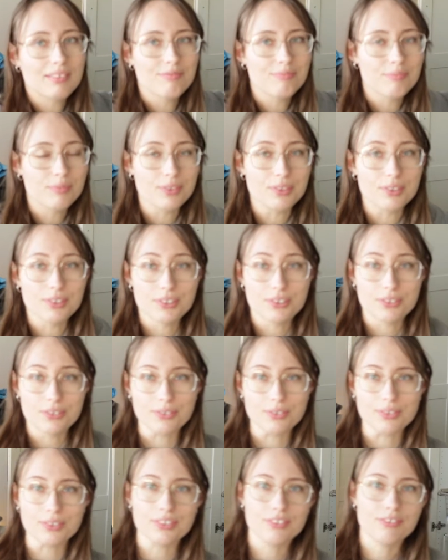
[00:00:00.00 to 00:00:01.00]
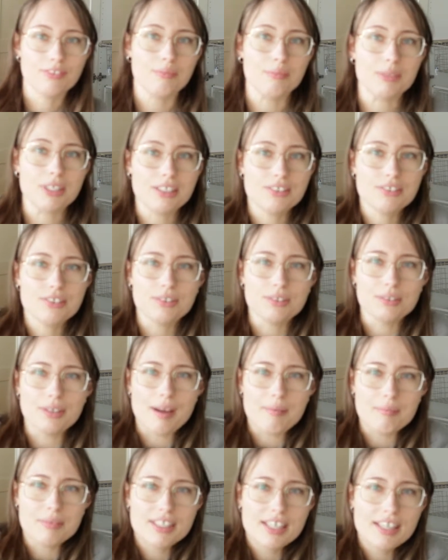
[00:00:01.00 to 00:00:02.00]
of more drawers for me to
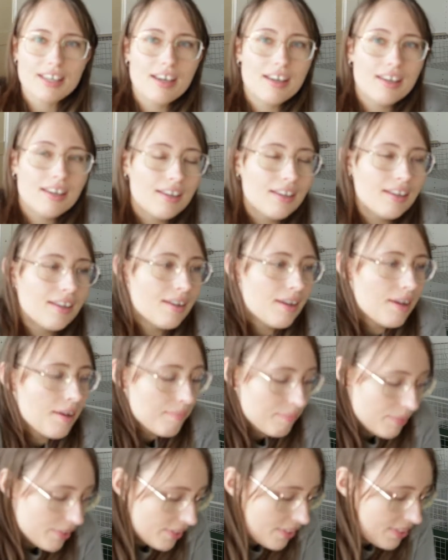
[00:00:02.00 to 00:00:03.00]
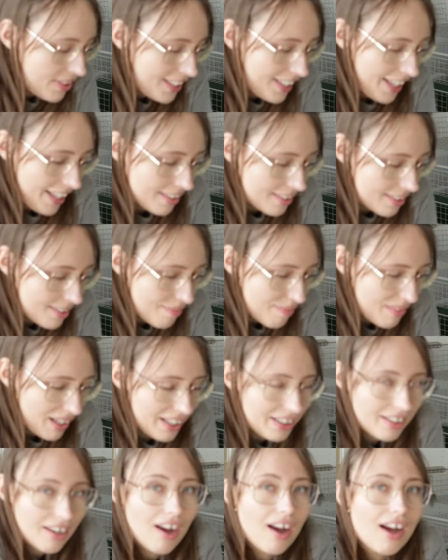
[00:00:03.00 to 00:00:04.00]
empty. But the thing is,
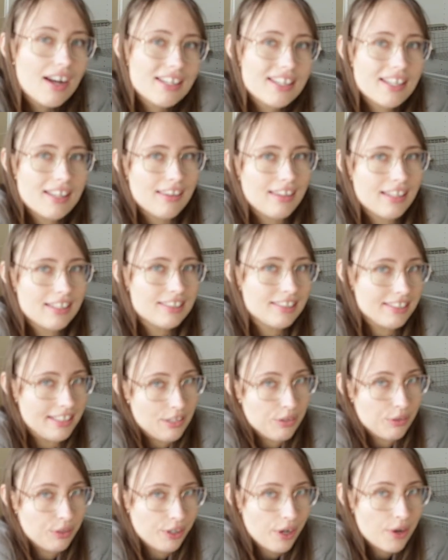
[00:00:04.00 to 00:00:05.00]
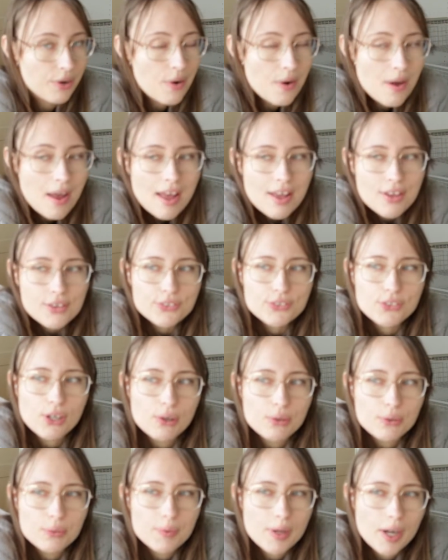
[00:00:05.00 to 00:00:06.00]
like, I did this a year ago,
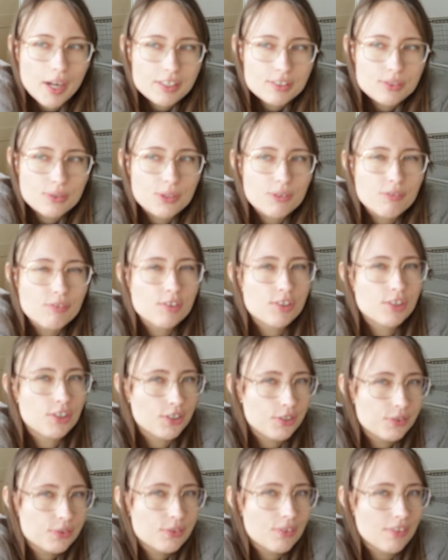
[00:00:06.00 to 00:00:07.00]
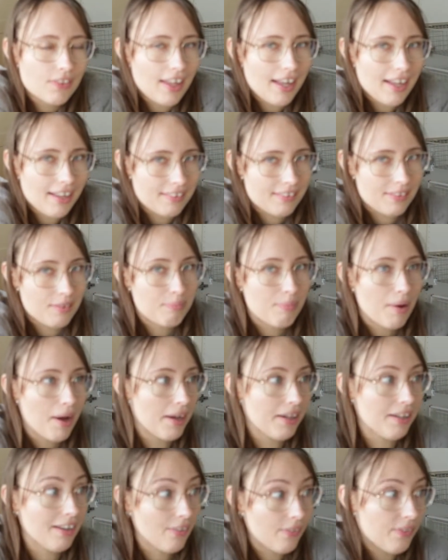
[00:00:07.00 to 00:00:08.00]
so I sort of knew that the
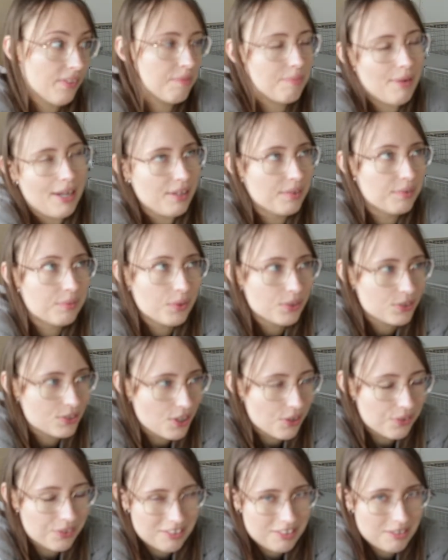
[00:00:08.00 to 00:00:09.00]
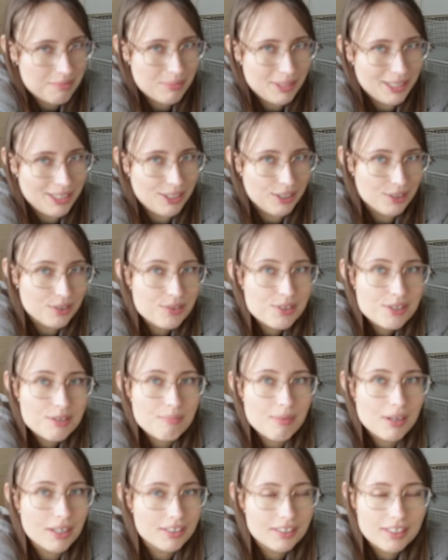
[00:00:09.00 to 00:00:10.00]
pile on the bed was going to be huge,
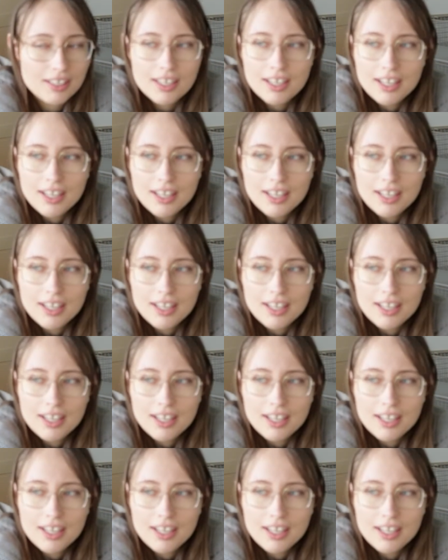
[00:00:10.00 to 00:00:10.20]
but